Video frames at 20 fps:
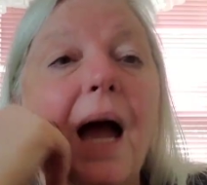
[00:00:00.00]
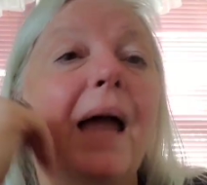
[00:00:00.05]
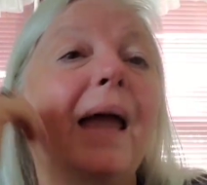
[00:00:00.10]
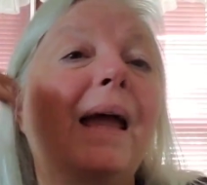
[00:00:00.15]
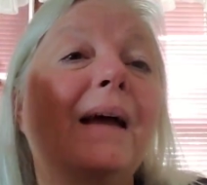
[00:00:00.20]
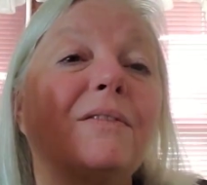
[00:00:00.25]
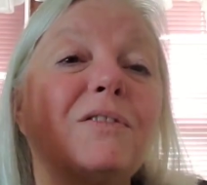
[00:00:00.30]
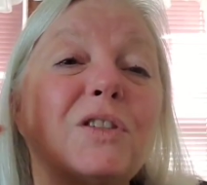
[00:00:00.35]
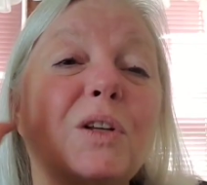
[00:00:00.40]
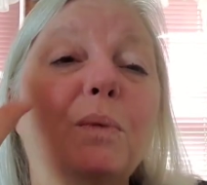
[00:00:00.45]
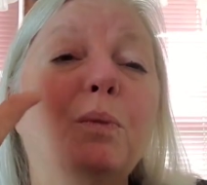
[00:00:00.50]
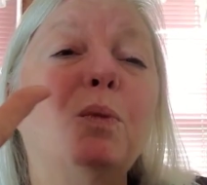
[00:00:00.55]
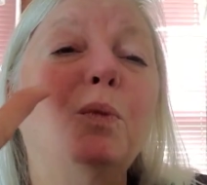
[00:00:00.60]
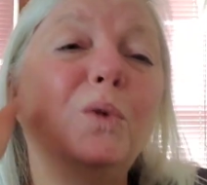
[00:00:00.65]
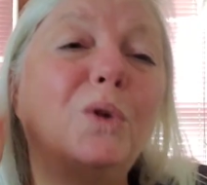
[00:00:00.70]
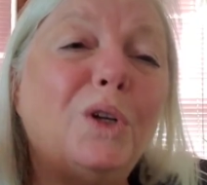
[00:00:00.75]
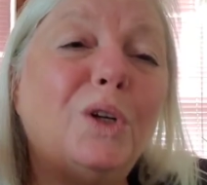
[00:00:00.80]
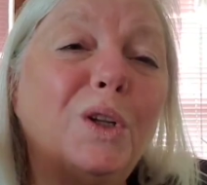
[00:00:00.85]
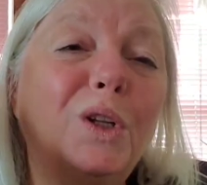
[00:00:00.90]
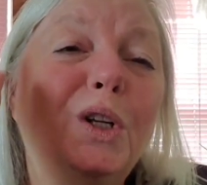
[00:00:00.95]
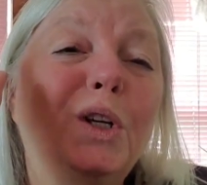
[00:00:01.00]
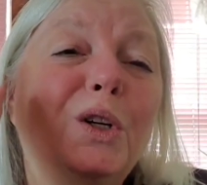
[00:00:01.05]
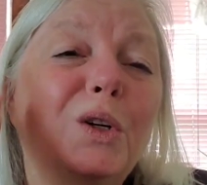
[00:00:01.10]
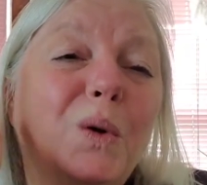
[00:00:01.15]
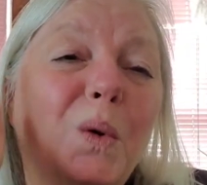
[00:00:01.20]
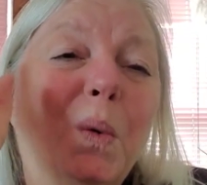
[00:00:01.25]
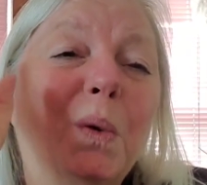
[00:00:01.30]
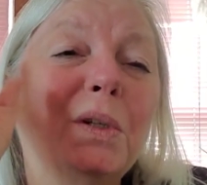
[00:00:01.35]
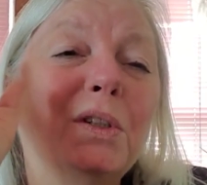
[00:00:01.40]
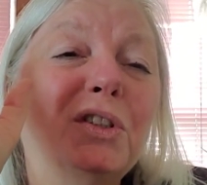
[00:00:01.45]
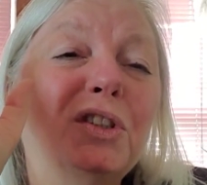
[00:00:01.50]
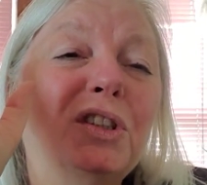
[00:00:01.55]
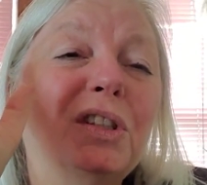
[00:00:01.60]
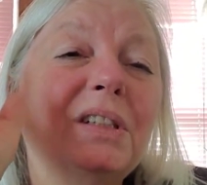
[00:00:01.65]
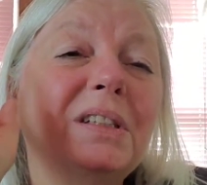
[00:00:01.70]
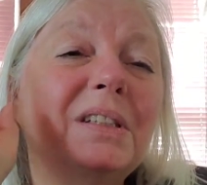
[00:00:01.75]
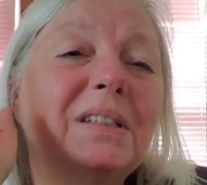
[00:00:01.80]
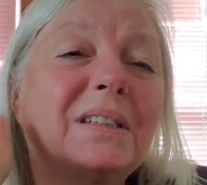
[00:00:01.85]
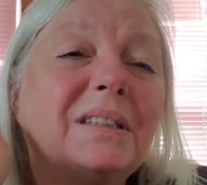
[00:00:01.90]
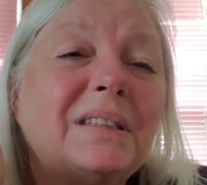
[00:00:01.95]
I have some really
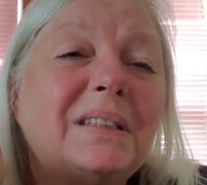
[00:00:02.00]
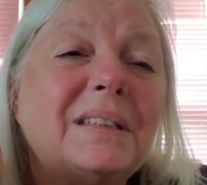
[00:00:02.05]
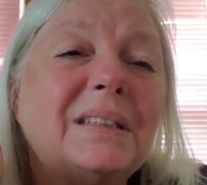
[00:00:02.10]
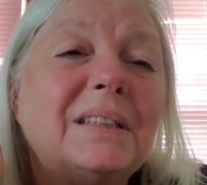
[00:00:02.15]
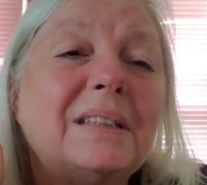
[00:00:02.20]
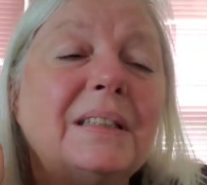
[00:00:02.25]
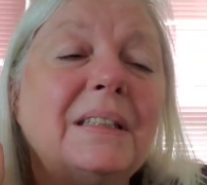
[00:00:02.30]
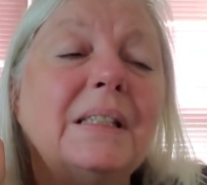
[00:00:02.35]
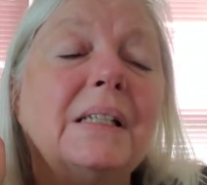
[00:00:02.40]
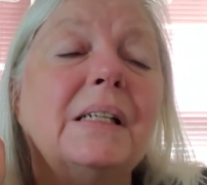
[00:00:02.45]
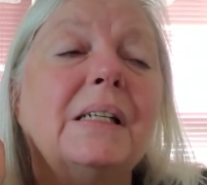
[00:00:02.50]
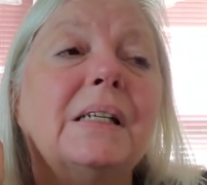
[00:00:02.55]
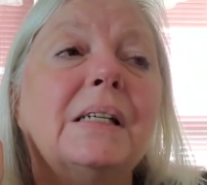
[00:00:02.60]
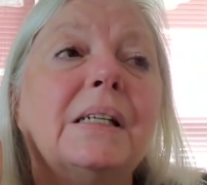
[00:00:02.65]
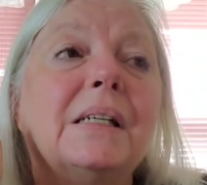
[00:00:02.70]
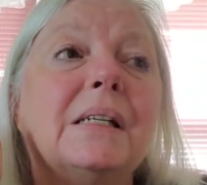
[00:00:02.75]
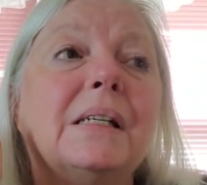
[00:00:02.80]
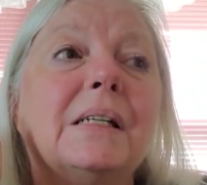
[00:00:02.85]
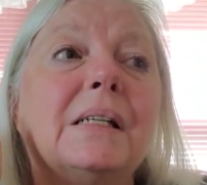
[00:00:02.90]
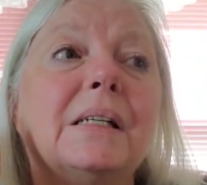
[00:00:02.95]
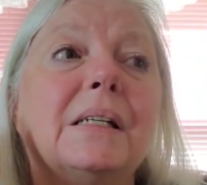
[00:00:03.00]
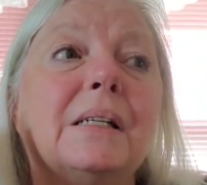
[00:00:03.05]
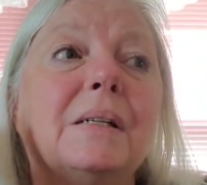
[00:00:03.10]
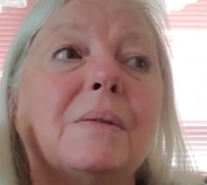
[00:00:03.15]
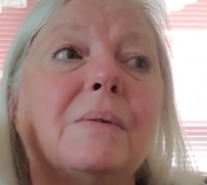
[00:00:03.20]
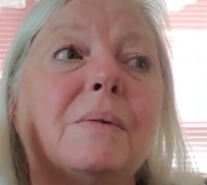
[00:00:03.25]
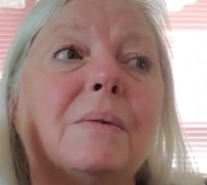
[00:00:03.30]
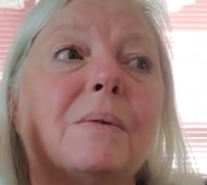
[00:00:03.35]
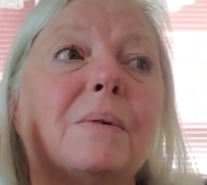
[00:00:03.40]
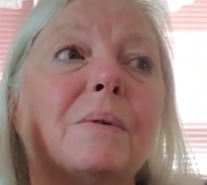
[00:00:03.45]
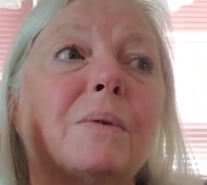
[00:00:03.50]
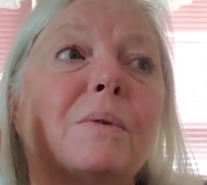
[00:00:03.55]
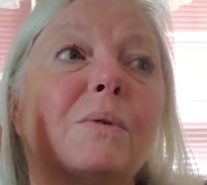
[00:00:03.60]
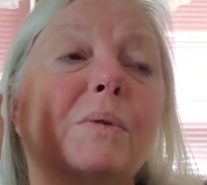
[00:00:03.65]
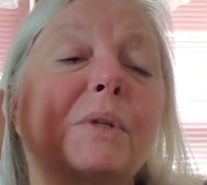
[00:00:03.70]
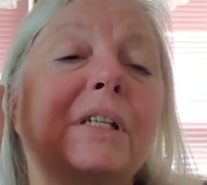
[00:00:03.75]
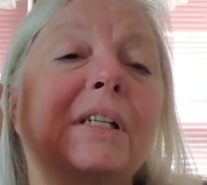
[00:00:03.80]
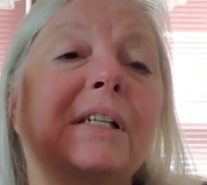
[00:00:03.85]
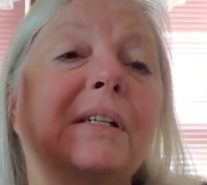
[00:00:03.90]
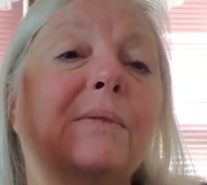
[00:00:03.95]
gorgeous
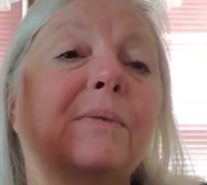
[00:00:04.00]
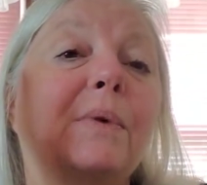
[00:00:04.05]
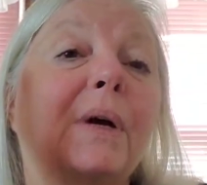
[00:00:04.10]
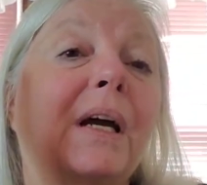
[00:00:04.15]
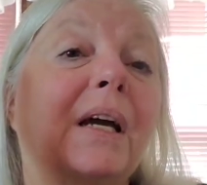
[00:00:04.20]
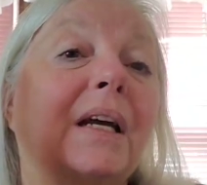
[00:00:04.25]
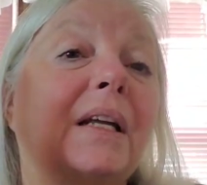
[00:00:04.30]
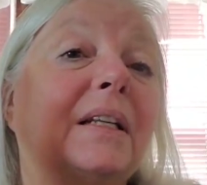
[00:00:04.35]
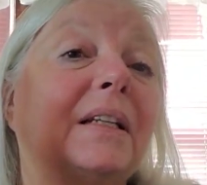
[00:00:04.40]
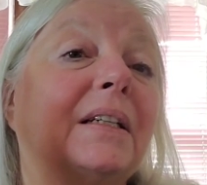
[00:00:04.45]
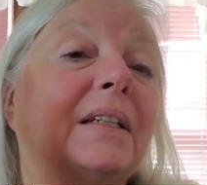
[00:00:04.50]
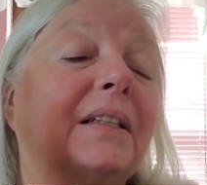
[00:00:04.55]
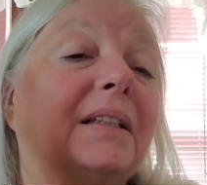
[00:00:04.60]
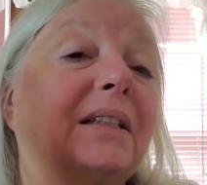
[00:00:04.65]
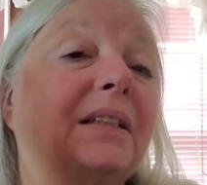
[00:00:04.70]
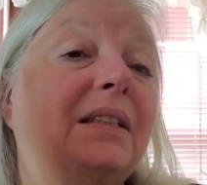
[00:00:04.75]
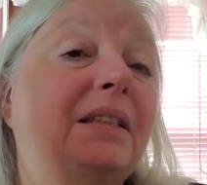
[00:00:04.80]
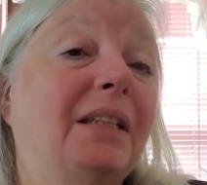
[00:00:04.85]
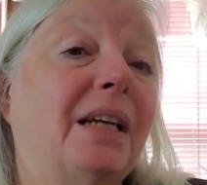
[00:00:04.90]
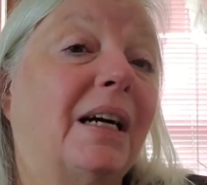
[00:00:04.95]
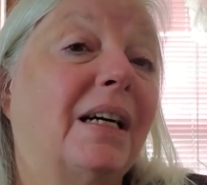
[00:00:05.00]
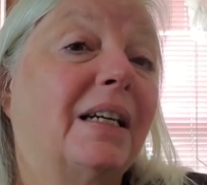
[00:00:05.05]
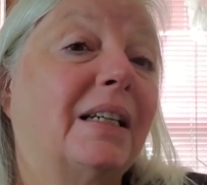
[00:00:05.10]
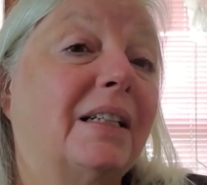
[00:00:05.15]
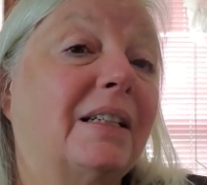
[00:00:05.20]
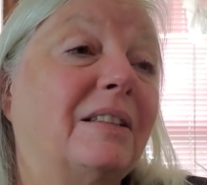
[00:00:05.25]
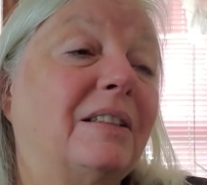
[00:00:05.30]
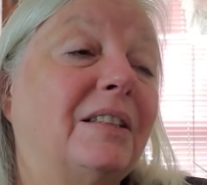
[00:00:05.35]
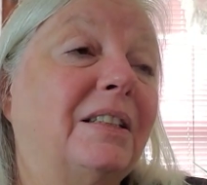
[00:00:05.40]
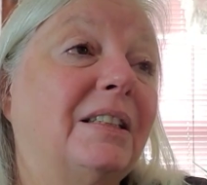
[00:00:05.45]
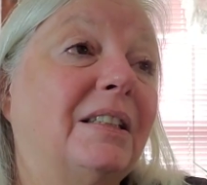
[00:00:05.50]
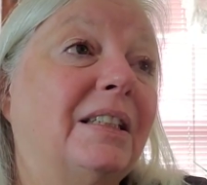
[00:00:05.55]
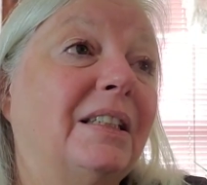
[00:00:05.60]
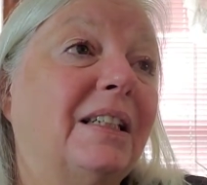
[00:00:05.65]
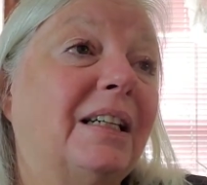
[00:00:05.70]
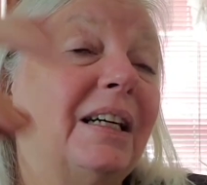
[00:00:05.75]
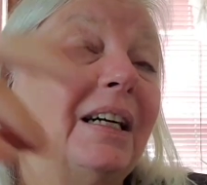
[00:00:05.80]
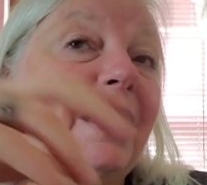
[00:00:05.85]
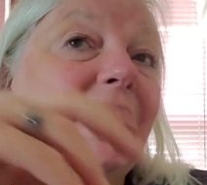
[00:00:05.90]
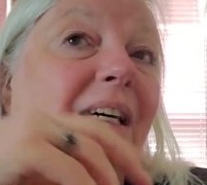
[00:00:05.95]
green and red yarn.
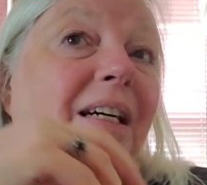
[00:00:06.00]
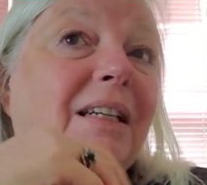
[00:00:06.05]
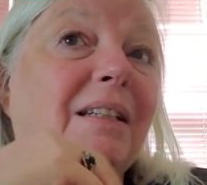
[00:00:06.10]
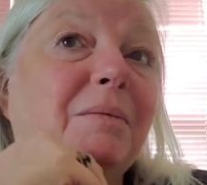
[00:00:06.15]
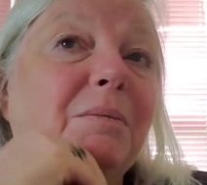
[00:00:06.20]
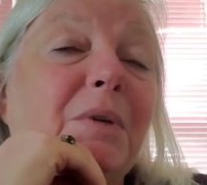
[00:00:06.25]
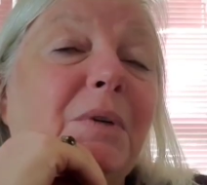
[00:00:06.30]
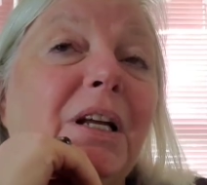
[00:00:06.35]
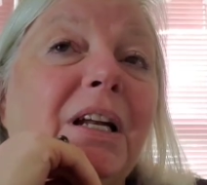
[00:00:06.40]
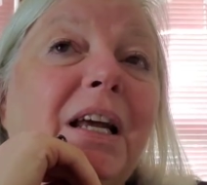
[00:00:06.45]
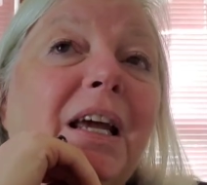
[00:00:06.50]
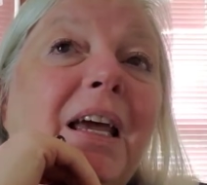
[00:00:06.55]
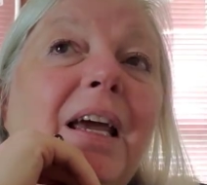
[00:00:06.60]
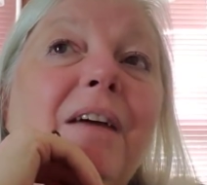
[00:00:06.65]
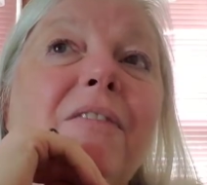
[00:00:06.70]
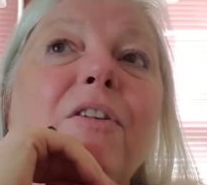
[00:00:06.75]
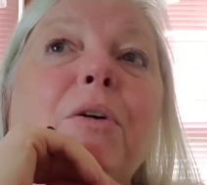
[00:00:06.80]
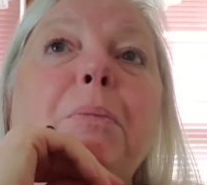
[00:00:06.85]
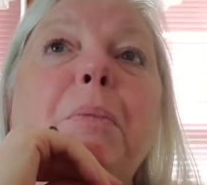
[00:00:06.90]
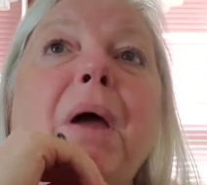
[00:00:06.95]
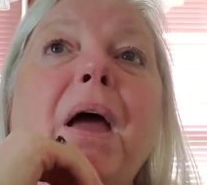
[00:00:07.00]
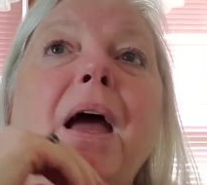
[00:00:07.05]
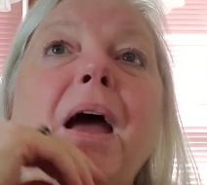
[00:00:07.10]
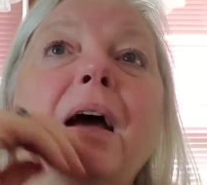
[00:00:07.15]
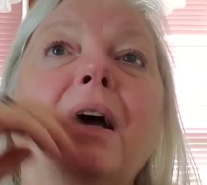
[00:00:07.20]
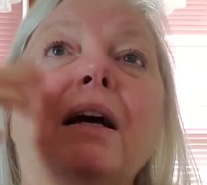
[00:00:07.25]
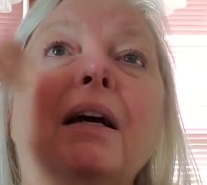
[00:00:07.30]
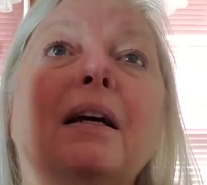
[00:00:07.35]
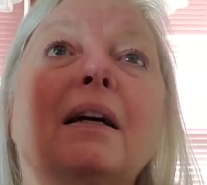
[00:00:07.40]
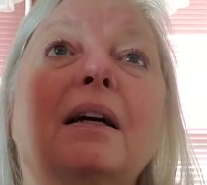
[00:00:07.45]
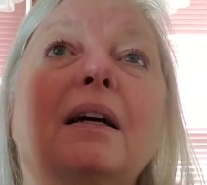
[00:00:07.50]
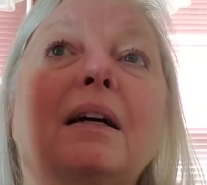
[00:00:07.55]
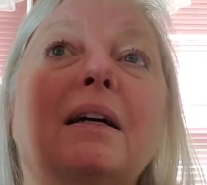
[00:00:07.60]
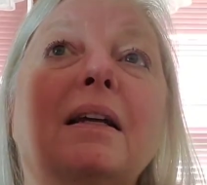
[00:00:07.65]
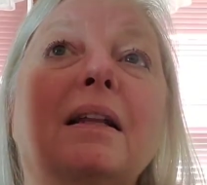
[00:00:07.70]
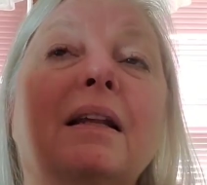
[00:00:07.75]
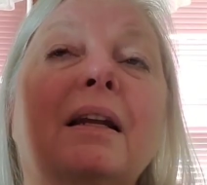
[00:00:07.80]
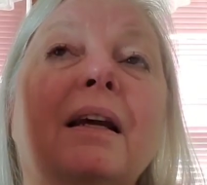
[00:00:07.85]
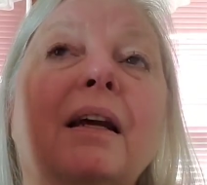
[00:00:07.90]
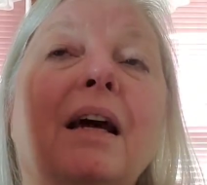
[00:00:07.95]
Um, and I have a pack
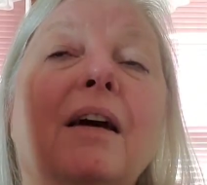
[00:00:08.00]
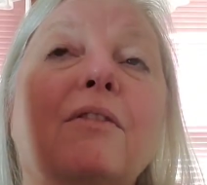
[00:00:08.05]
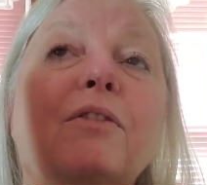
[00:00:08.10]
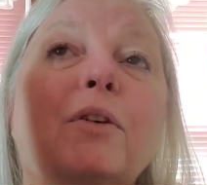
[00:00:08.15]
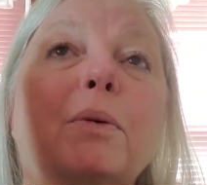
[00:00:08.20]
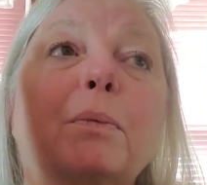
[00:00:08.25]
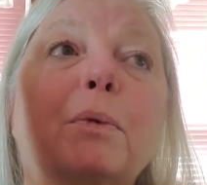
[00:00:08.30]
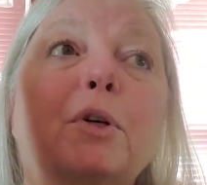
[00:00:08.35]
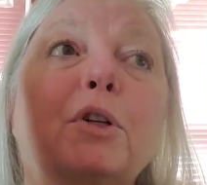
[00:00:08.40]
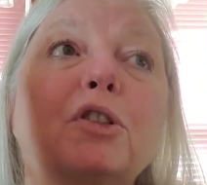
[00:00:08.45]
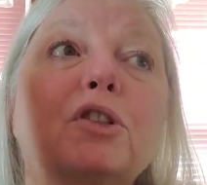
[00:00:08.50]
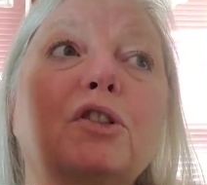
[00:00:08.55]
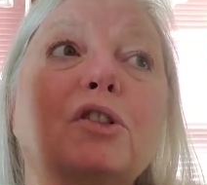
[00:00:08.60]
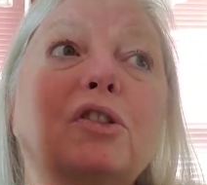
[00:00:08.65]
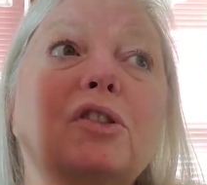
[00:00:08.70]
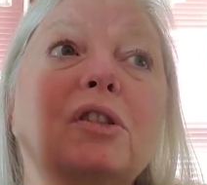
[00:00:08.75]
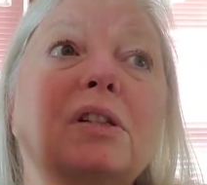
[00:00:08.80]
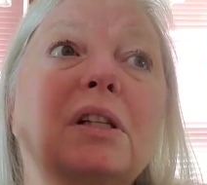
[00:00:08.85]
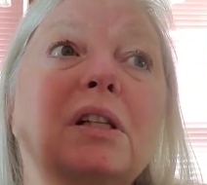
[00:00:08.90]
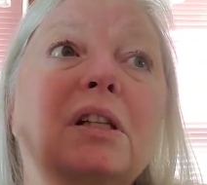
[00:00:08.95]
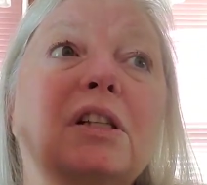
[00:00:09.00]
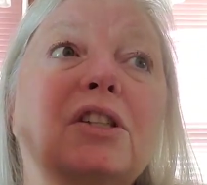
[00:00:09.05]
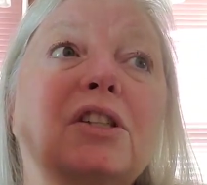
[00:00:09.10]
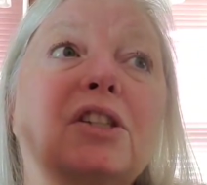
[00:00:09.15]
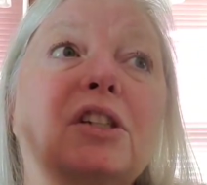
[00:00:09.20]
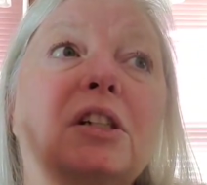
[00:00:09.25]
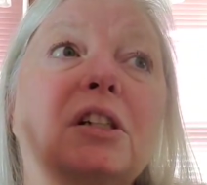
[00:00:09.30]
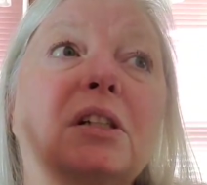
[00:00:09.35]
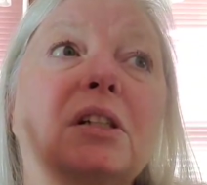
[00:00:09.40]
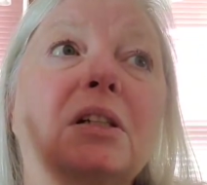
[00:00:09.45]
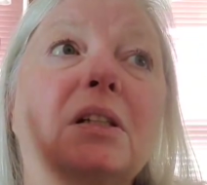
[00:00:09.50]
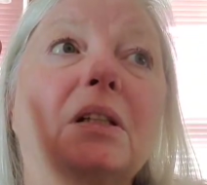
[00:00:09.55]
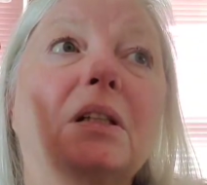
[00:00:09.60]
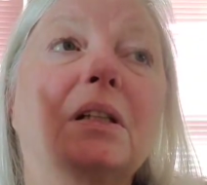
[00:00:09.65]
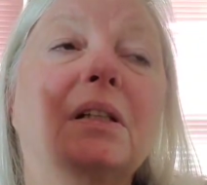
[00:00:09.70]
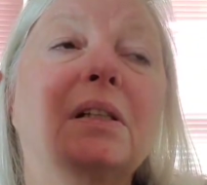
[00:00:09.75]
that I got from Herrschners last year